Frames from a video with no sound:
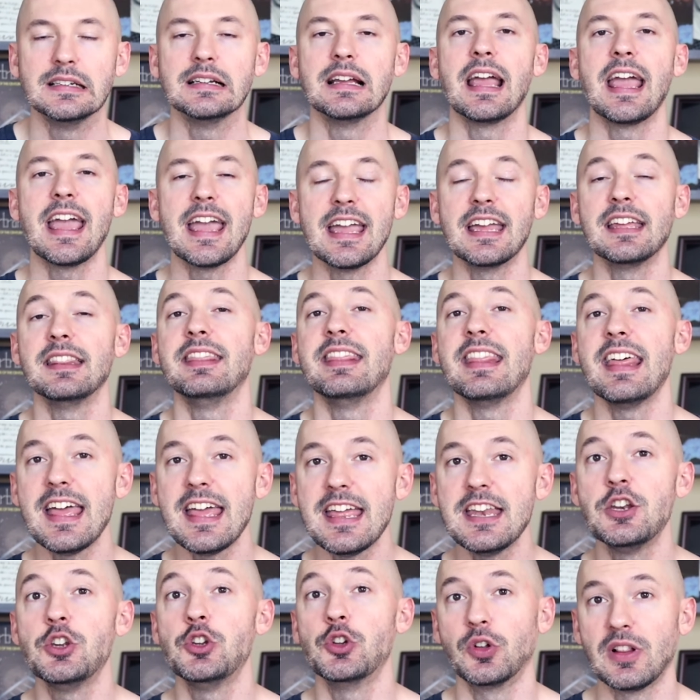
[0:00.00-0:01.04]
And
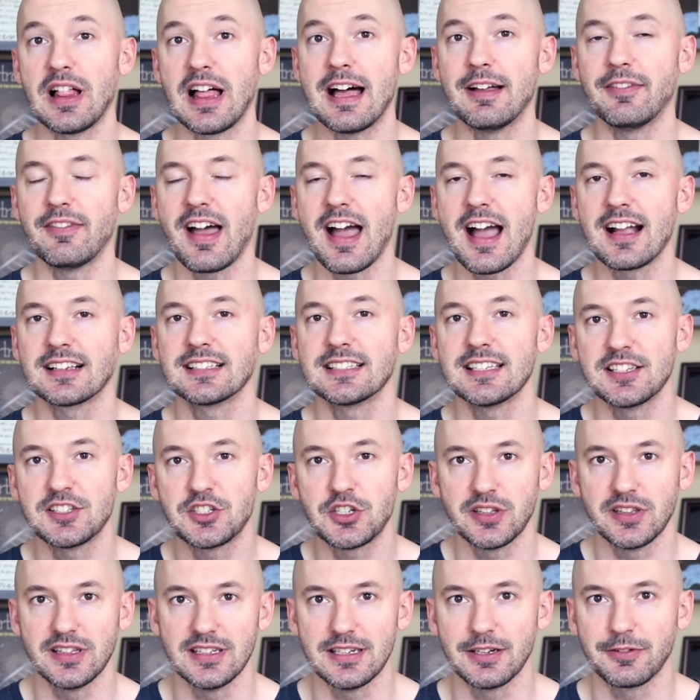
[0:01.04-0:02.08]
then you'll have access to
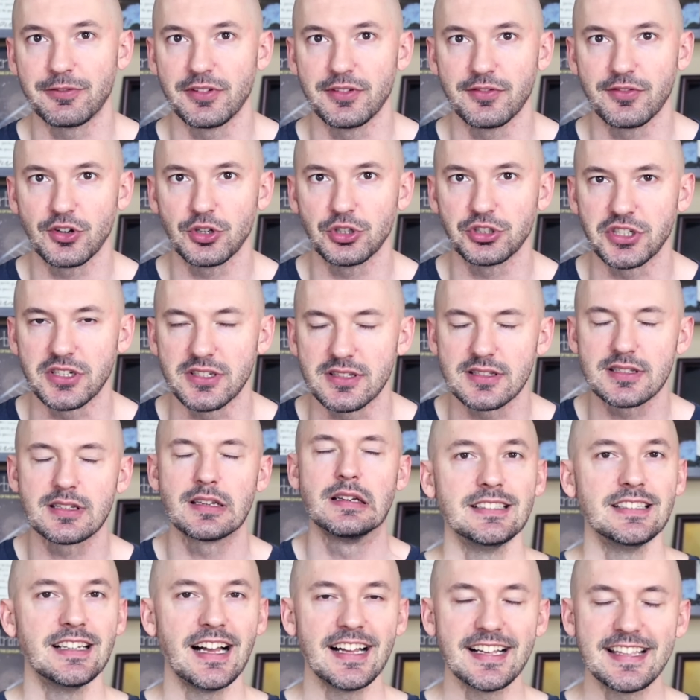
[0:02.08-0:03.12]
the different versions.
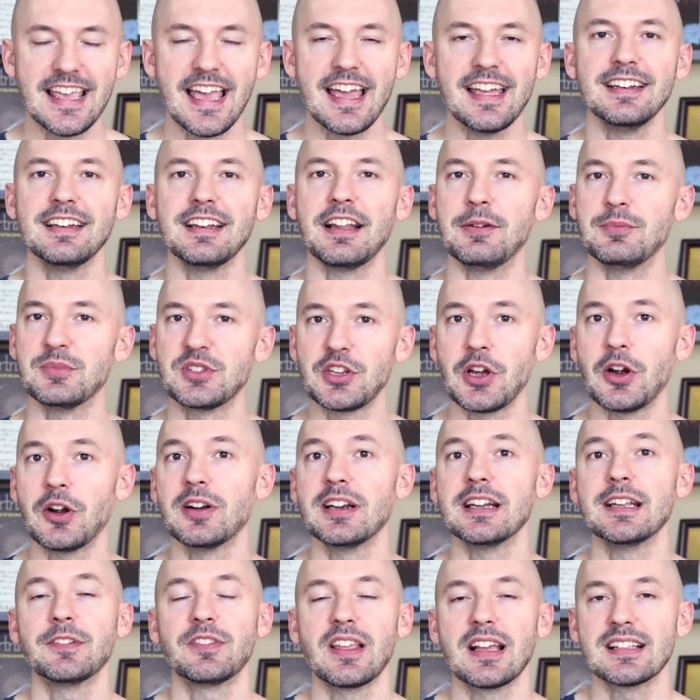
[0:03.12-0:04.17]
Again, I'm sorry
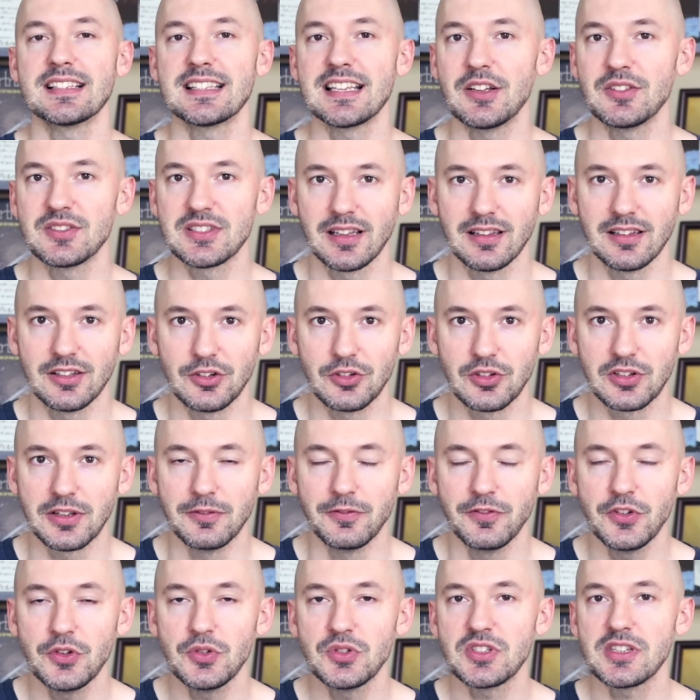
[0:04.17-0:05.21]
if that sounds a little
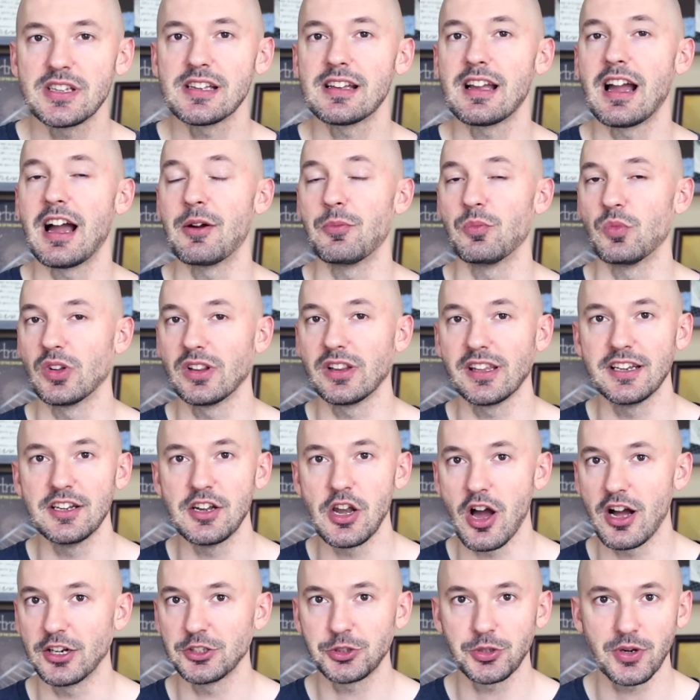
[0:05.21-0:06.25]
confusing. I'm really
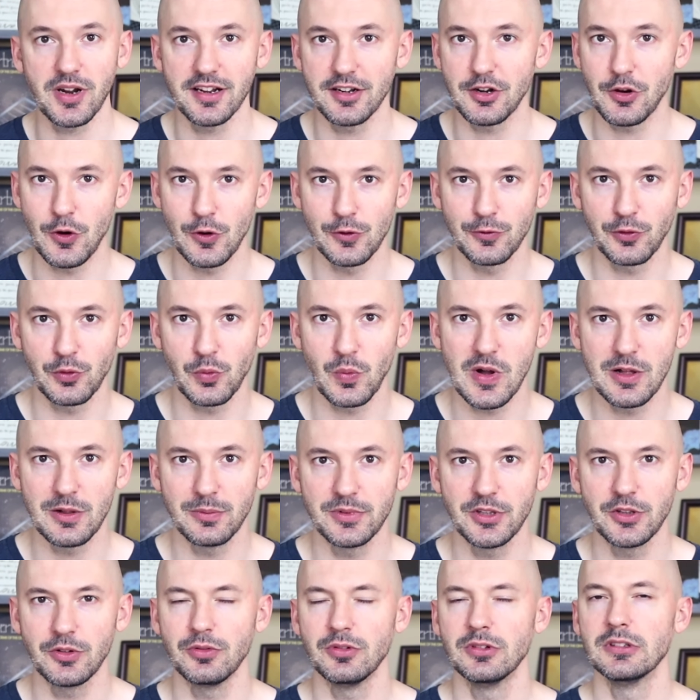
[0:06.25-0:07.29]
not trying to overwhelm
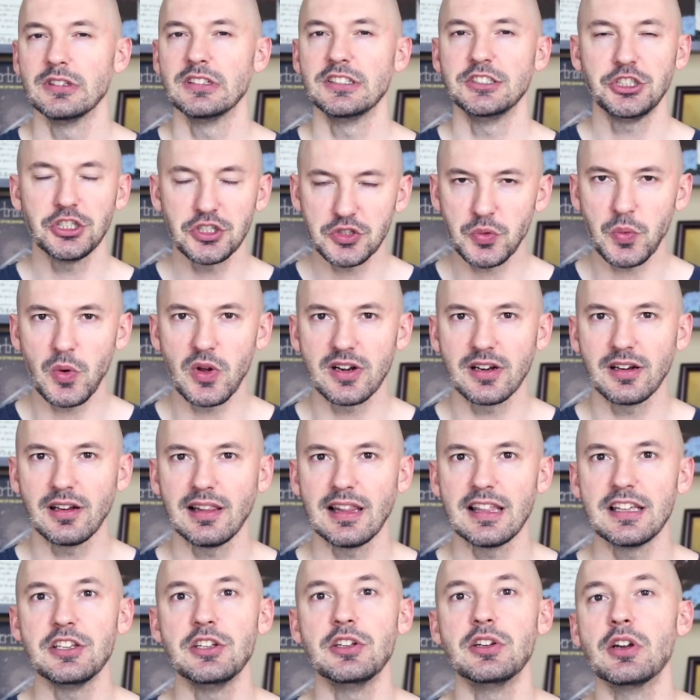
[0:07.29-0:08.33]
you. Just wanted to let
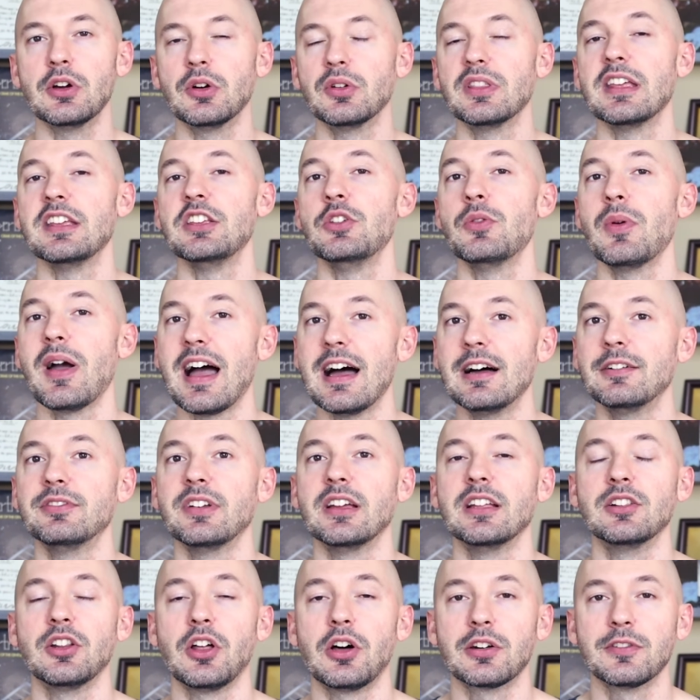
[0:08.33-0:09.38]
you know that you have a
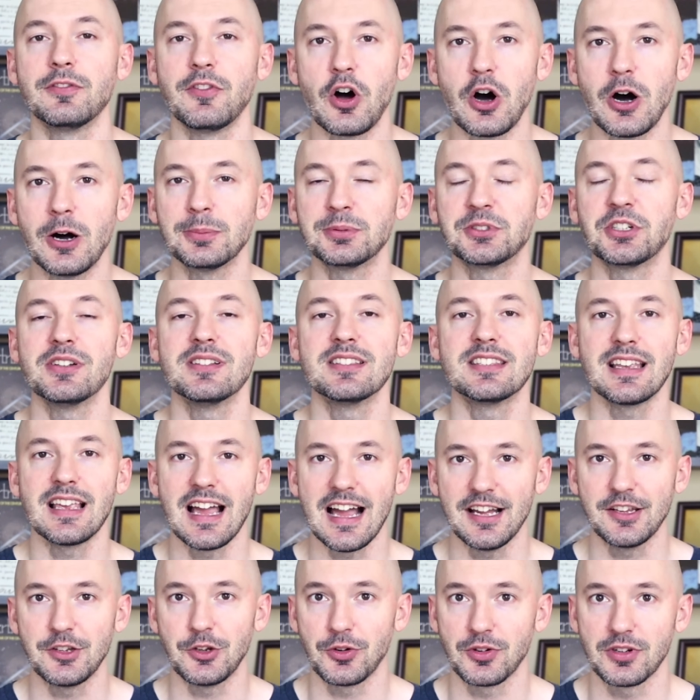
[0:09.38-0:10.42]
lot of options at
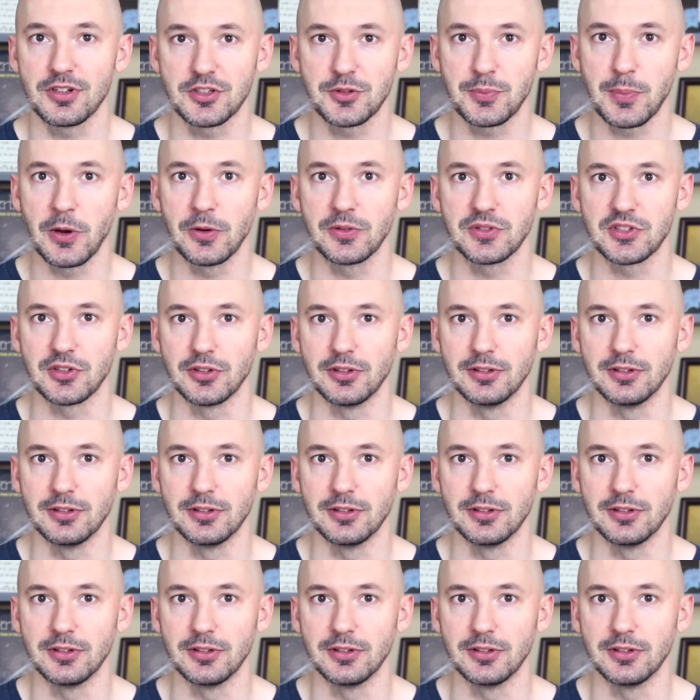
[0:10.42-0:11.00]
your disposal.